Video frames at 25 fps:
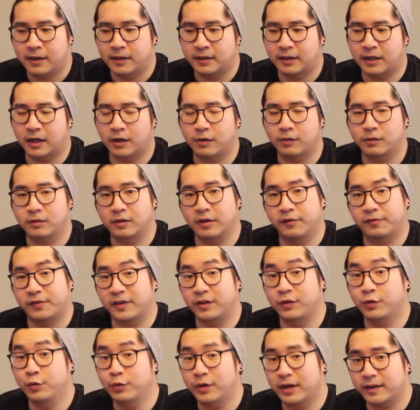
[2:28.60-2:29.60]
Now, if I
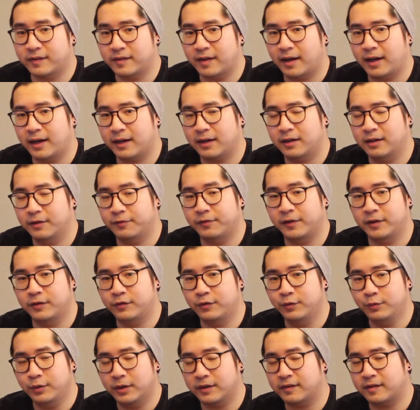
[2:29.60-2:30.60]
do attack
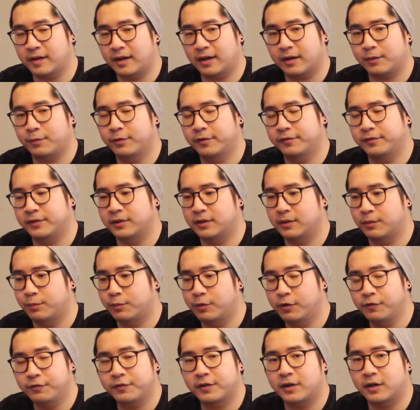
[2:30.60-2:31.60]
with a
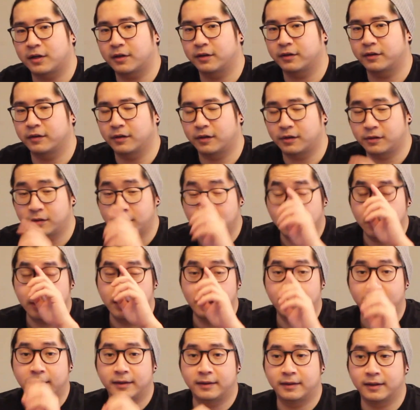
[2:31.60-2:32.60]
wolf card though,
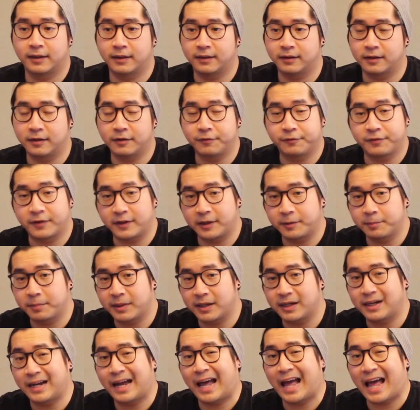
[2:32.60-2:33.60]
then the defending
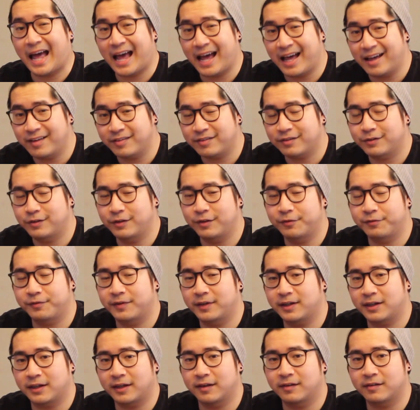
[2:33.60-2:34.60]
player has to
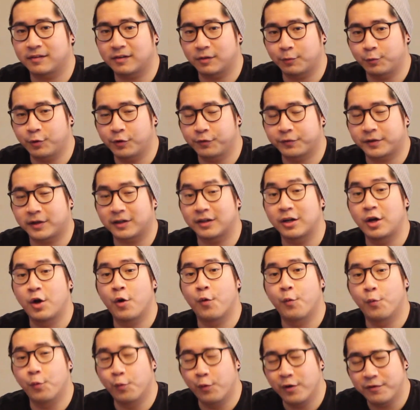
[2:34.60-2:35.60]
defend against a wolf card
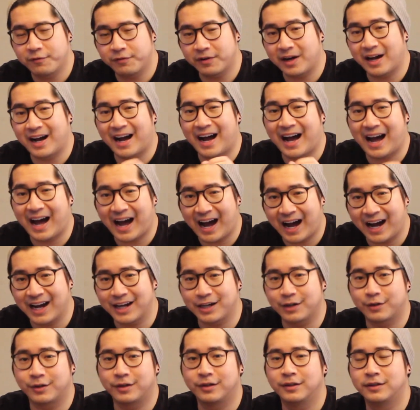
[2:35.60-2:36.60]
with a
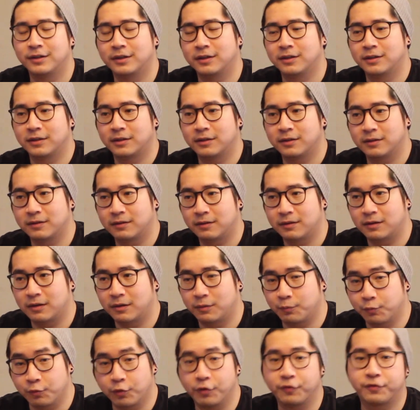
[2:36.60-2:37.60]
higher
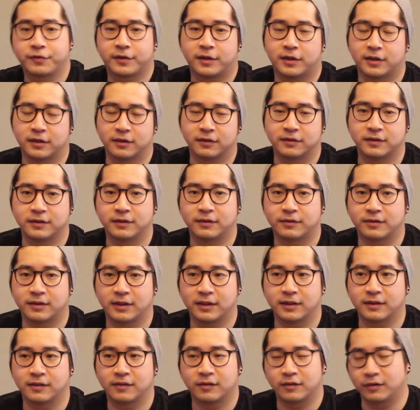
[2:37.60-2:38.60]
wolf card,
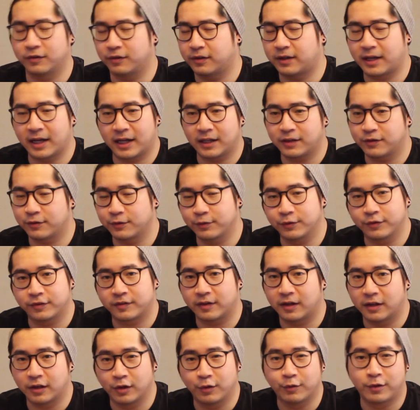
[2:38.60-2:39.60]
right? You can't use
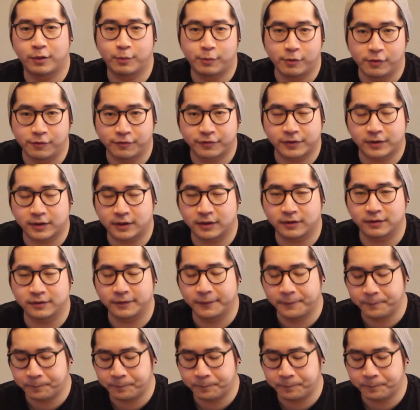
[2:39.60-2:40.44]
a lower wolf card.